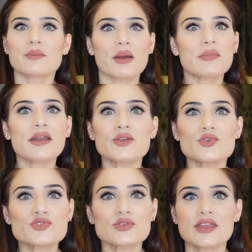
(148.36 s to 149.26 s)
remember I
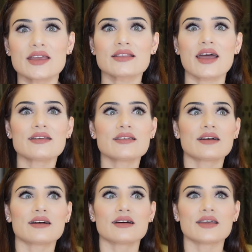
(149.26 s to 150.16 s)
used to think
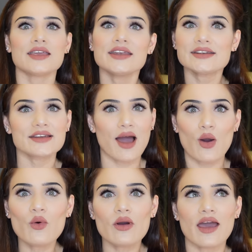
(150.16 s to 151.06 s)
that eat
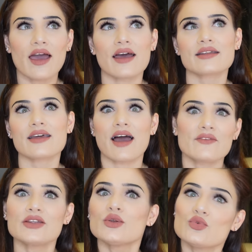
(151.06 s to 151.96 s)
now and I
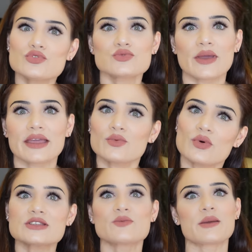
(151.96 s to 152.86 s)
will lose weight
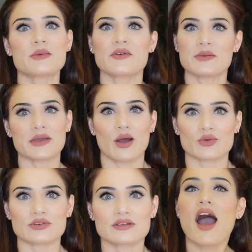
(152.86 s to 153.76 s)
once baby will be out.
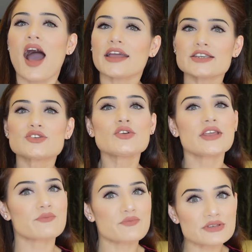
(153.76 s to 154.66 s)
I did not
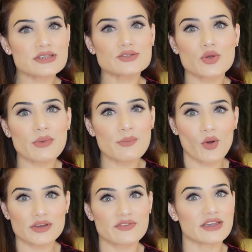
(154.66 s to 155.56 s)
emphasize on my
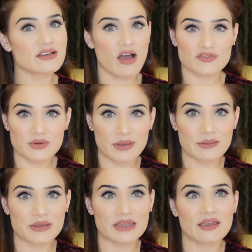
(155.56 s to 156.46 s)
body weight after
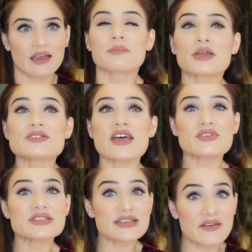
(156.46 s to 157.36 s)
baby because I
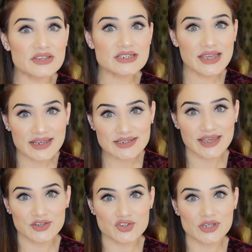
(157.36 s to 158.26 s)
was 78
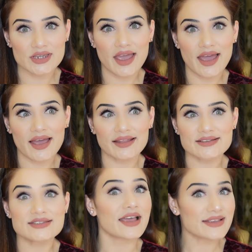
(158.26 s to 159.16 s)
kg
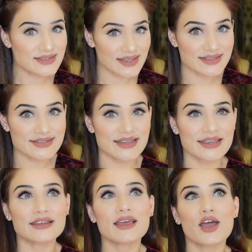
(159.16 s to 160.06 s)
and size
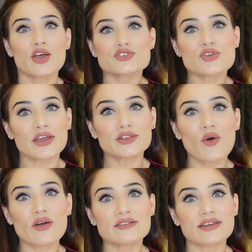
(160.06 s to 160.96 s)
16, so I
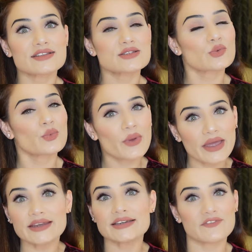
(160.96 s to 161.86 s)
thought it's
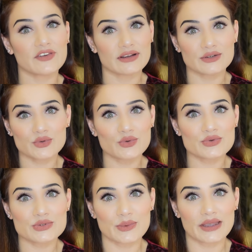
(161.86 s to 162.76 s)
very difficult to
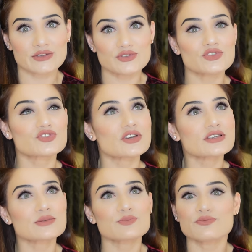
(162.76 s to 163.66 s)
lose weight, so
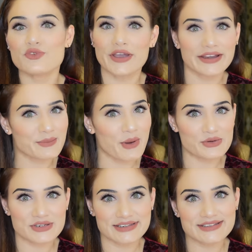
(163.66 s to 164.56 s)
just forget
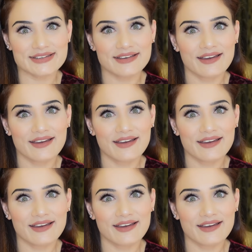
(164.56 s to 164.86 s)
about it.